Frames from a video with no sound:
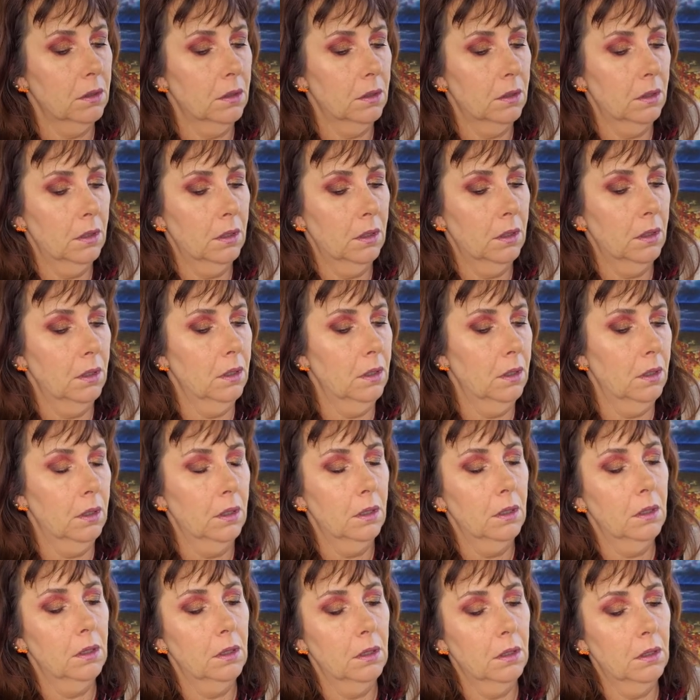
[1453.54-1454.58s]

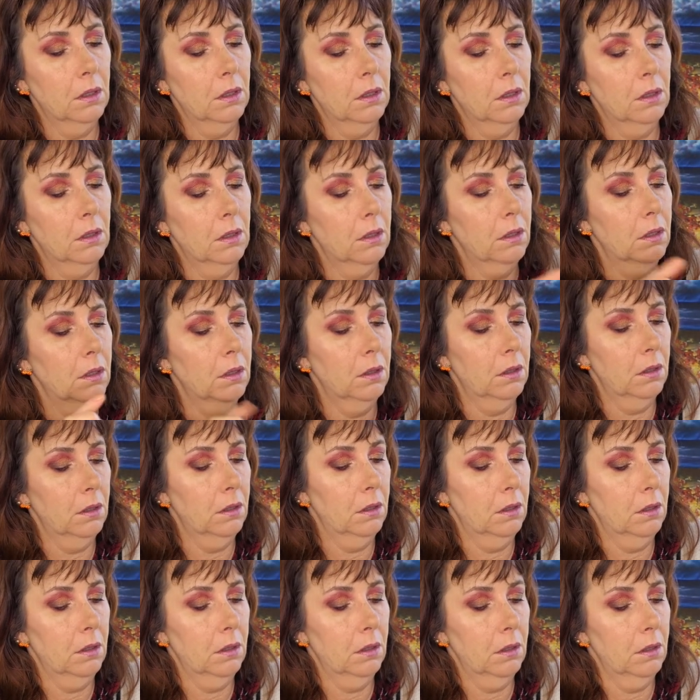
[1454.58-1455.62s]

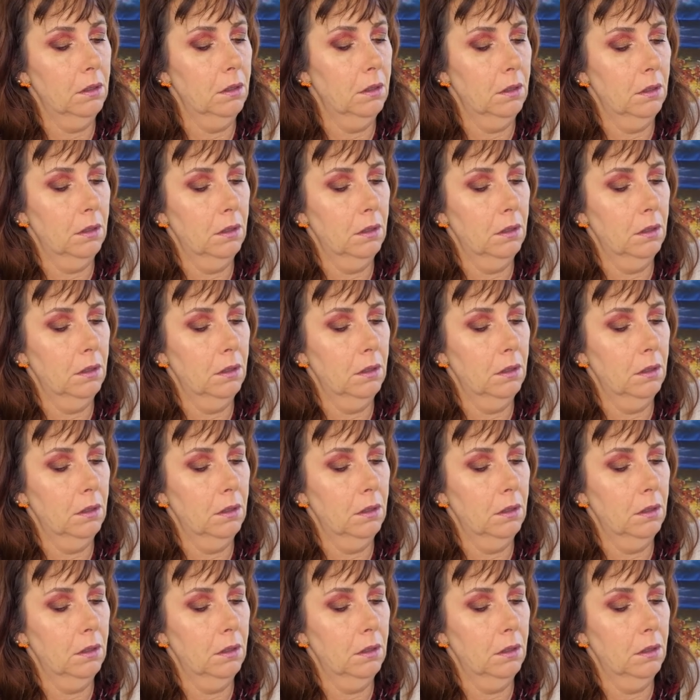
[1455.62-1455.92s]
[no speech]